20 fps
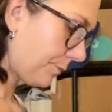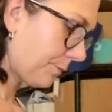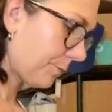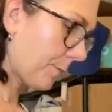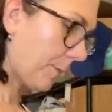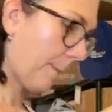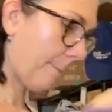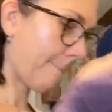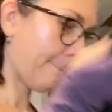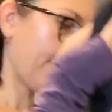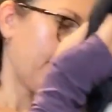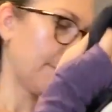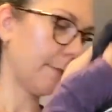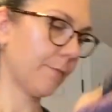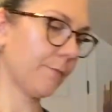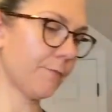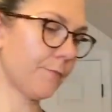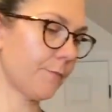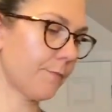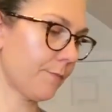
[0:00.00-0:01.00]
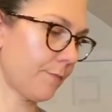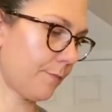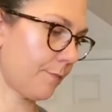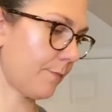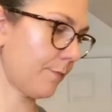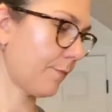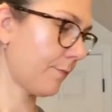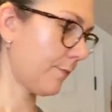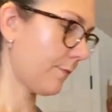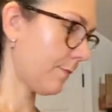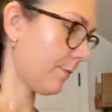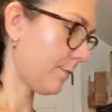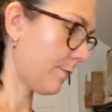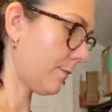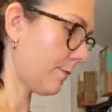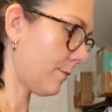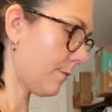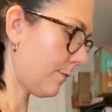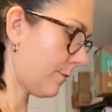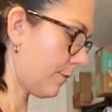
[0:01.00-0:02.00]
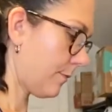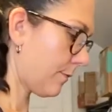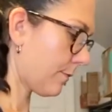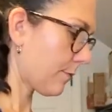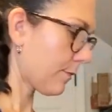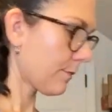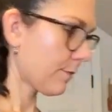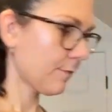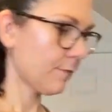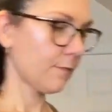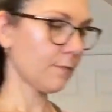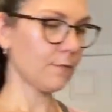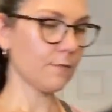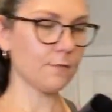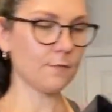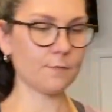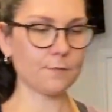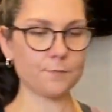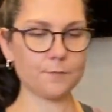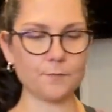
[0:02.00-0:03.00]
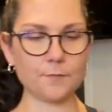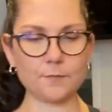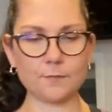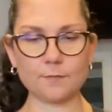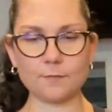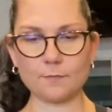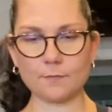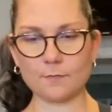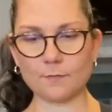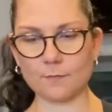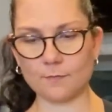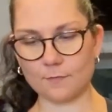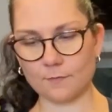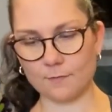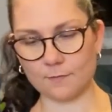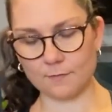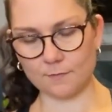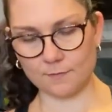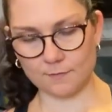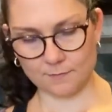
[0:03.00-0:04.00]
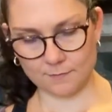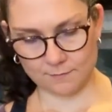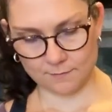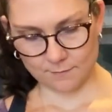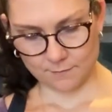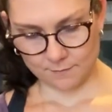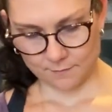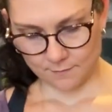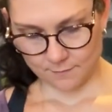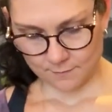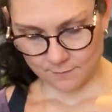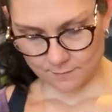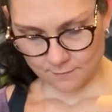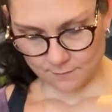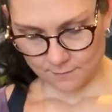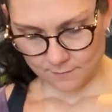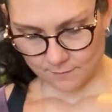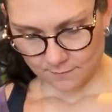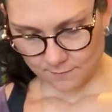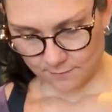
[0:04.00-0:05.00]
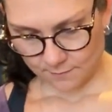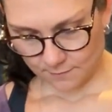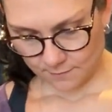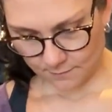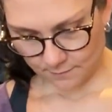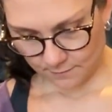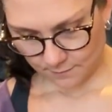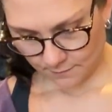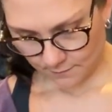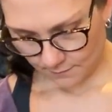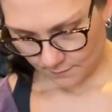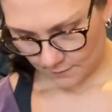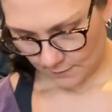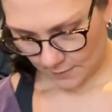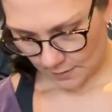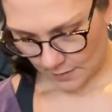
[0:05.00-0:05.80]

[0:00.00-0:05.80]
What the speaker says: (no one is talking)